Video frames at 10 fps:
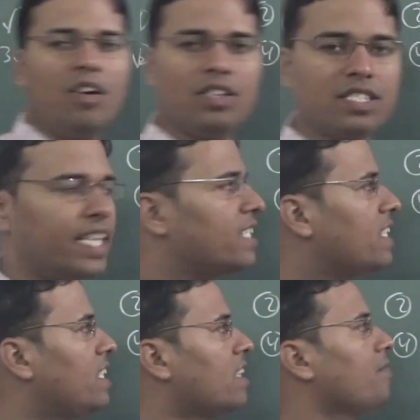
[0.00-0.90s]
on
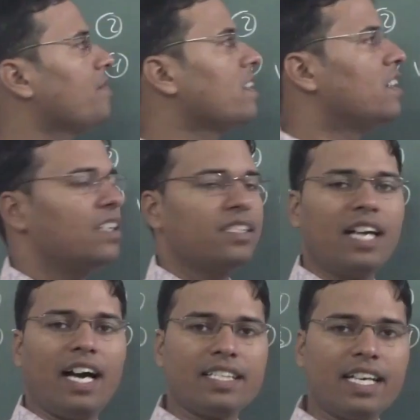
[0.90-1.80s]
center.
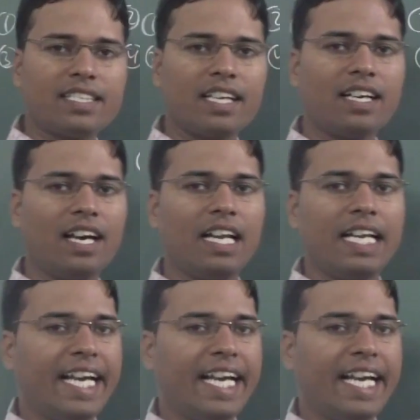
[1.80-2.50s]
The other circle